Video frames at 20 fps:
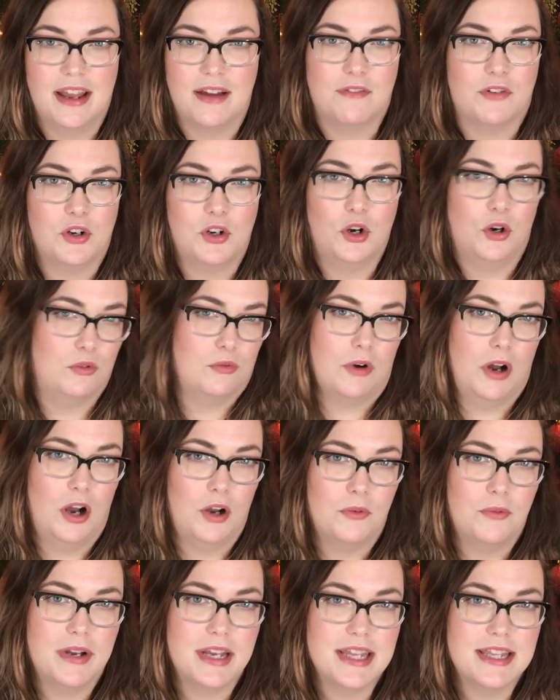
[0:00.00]
never go
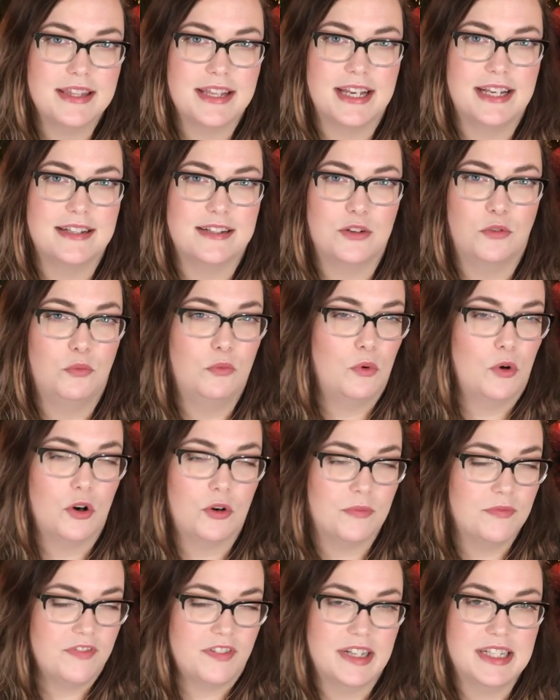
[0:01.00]
wrong with is a
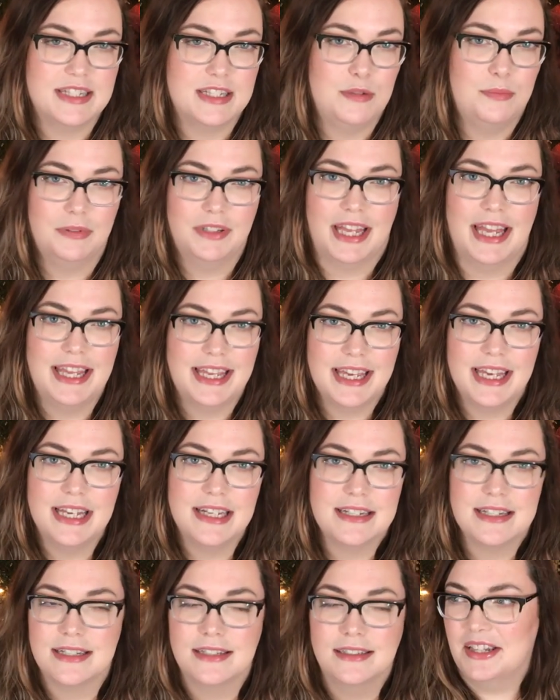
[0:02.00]
warm fuzzy
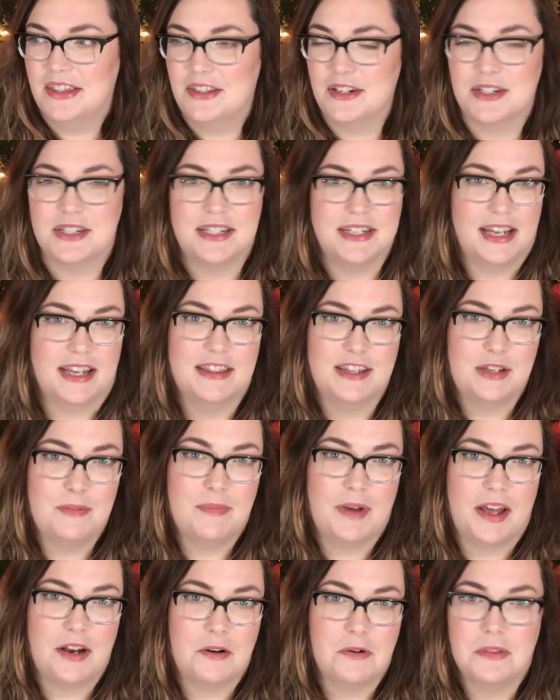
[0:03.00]
blanket. There's nothing
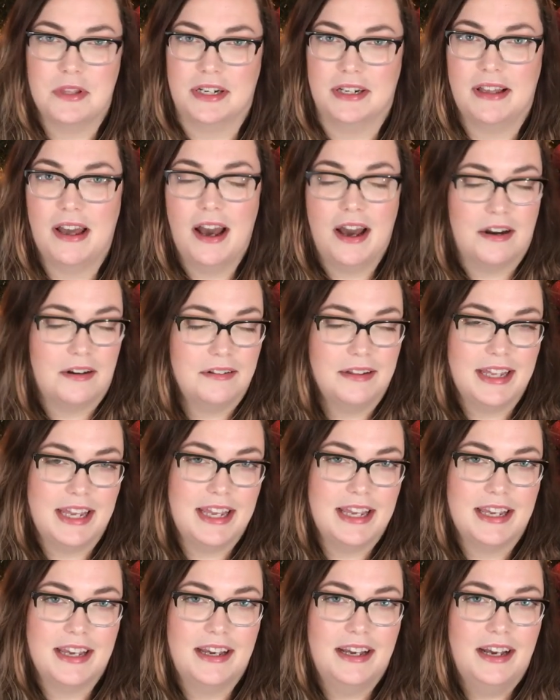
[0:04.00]
better than
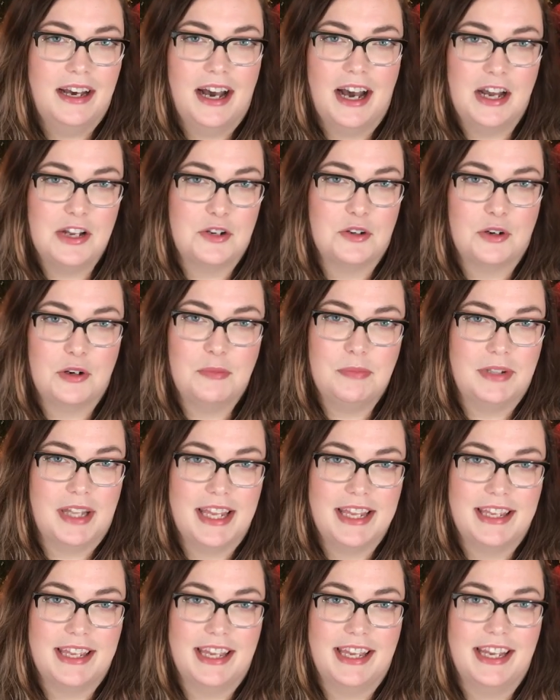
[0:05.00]
cuddling under a
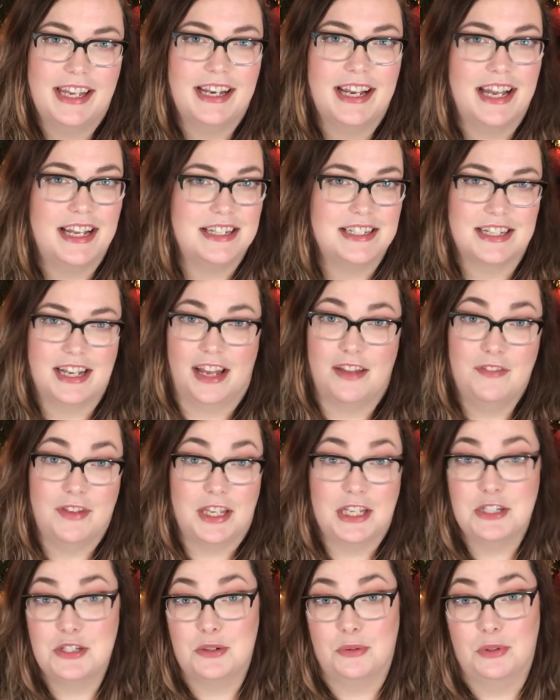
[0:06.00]
blanket and
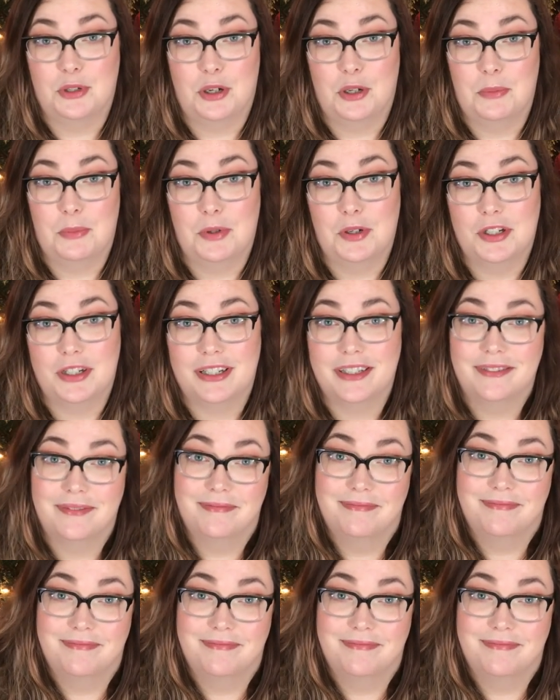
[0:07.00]
diving into a good book.